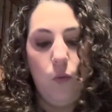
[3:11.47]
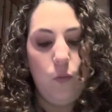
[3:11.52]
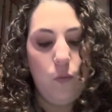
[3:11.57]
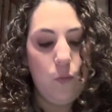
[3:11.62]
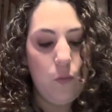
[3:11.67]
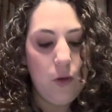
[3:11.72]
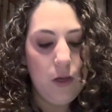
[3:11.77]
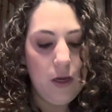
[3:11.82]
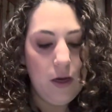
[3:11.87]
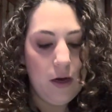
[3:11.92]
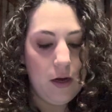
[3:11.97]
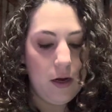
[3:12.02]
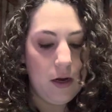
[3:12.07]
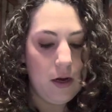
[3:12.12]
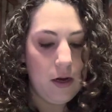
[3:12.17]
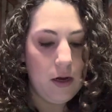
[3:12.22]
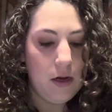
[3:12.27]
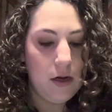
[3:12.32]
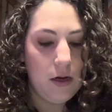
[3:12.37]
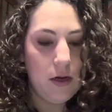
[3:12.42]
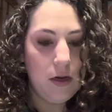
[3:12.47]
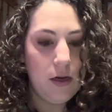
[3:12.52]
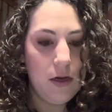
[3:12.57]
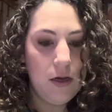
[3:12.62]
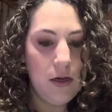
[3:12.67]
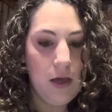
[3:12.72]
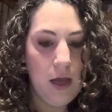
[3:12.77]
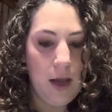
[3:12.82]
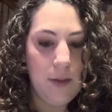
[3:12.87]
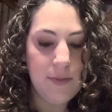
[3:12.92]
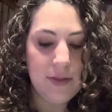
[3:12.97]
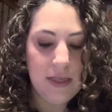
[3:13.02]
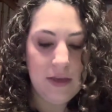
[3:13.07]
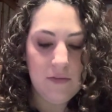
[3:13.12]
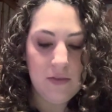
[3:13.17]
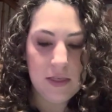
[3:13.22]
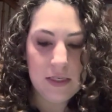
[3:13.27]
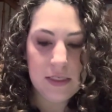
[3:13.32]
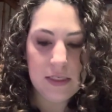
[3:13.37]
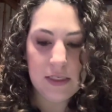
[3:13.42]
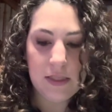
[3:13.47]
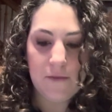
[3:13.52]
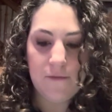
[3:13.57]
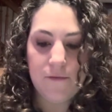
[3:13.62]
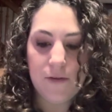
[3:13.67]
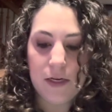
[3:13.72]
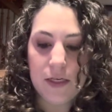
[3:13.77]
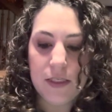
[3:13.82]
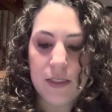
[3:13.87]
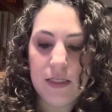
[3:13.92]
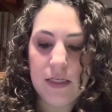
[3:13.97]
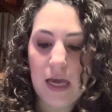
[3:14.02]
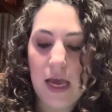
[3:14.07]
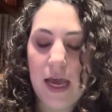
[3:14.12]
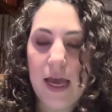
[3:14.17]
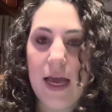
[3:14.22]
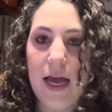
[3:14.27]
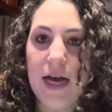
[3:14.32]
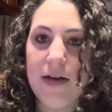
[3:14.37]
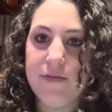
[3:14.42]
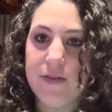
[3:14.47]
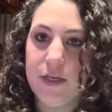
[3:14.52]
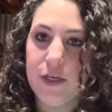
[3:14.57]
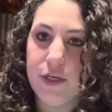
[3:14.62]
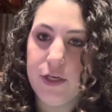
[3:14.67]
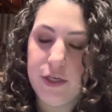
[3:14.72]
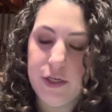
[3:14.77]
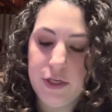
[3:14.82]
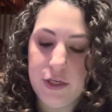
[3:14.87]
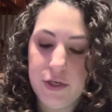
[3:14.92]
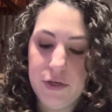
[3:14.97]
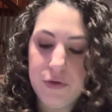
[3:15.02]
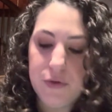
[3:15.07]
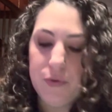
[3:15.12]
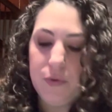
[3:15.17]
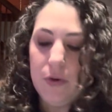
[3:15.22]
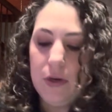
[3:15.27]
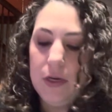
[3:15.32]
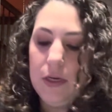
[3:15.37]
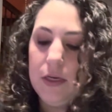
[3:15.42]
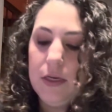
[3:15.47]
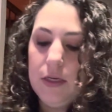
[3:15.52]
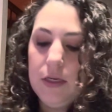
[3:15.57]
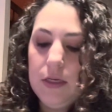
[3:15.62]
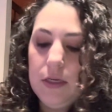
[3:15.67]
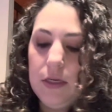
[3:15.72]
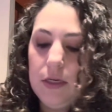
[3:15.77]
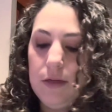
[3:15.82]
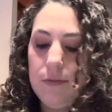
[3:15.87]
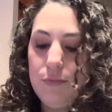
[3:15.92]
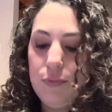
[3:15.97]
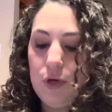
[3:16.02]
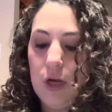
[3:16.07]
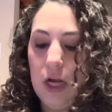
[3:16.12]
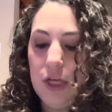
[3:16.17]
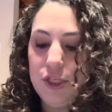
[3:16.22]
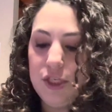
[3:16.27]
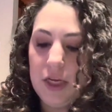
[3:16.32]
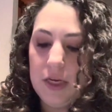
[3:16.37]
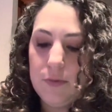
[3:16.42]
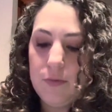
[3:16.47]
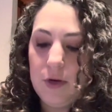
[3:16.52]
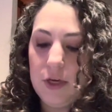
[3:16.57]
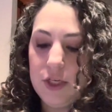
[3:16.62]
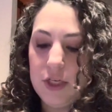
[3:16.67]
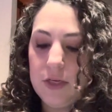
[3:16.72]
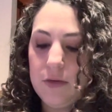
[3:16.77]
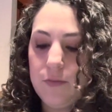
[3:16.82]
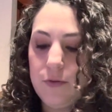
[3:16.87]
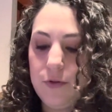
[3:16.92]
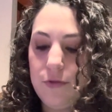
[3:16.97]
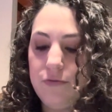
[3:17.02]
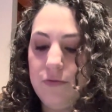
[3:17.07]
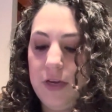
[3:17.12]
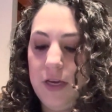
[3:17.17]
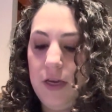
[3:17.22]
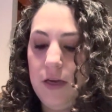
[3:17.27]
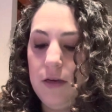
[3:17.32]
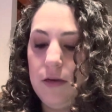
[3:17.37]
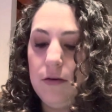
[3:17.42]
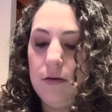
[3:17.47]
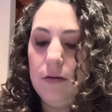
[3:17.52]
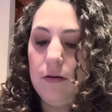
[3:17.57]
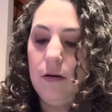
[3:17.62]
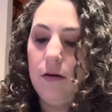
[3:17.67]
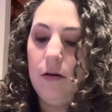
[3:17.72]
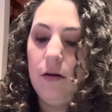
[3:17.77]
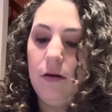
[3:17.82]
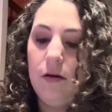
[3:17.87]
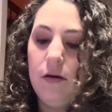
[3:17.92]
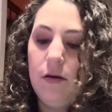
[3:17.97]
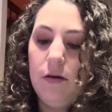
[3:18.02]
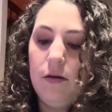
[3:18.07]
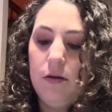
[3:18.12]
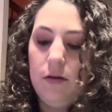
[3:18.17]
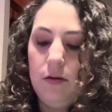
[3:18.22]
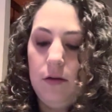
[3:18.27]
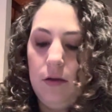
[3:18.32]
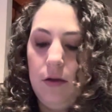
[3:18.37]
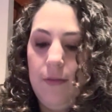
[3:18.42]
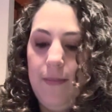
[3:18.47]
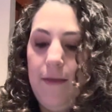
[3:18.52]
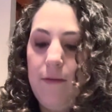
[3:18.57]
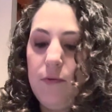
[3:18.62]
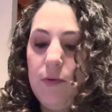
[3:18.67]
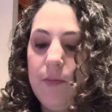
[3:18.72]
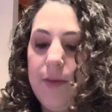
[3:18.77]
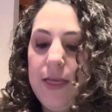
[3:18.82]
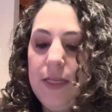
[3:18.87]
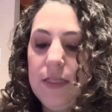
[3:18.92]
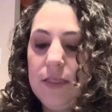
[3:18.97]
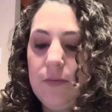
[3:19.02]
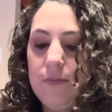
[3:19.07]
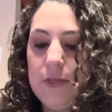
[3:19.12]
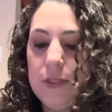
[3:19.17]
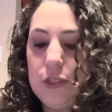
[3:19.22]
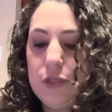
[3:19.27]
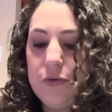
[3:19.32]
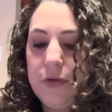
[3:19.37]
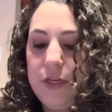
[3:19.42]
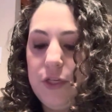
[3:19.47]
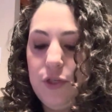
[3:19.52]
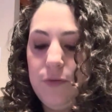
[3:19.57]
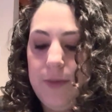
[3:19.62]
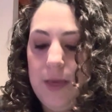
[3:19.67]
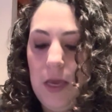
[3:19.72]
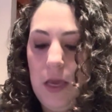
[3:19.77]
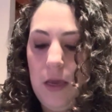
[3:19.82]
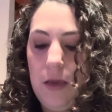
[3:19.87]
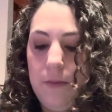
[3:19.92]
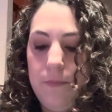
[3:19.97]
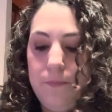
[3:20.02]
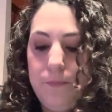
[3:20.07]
I believe this is the first day of a new project number 3. That remains a mystery to me.